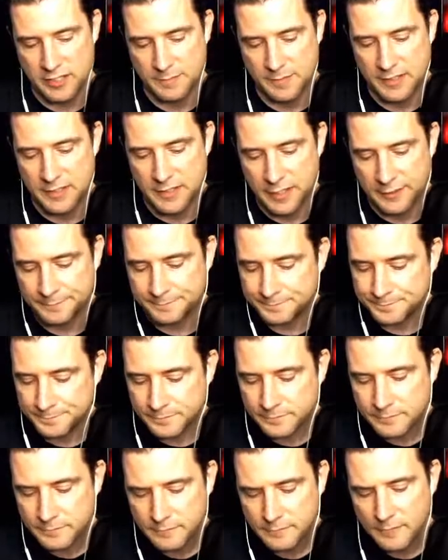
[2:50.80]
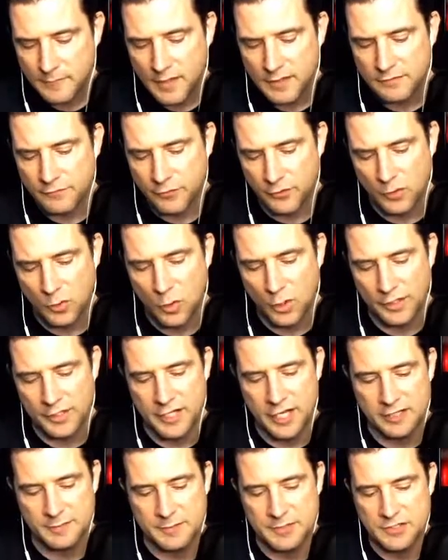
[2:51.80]
being done, for the quality
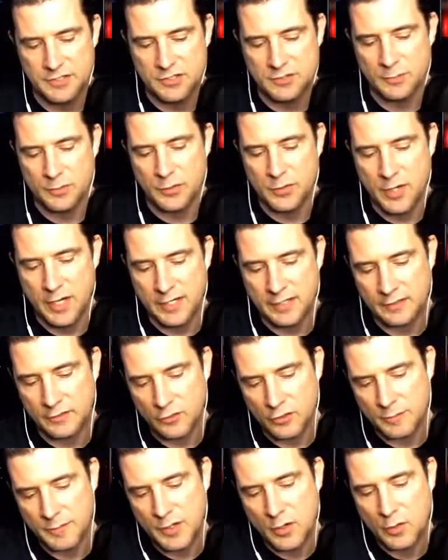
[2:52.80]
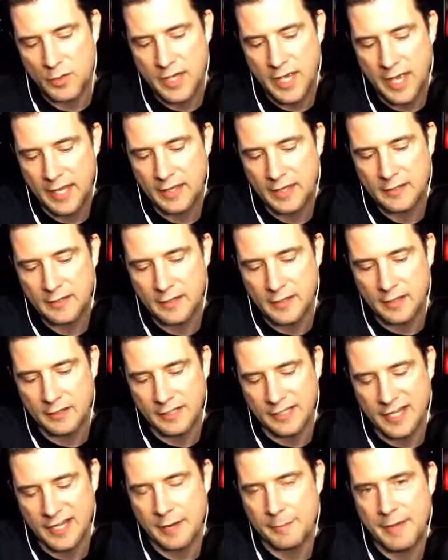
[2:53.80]
not to be super great or to be okay,
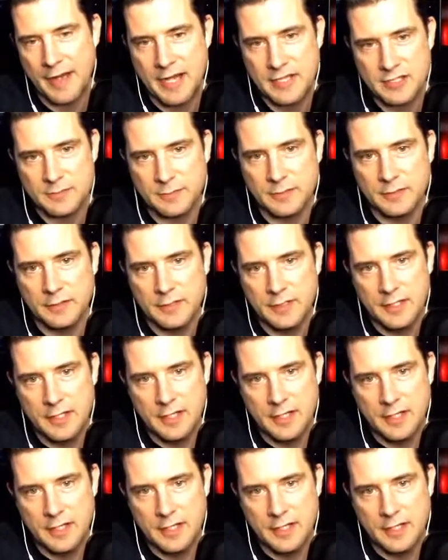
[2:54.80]
like kind of passable.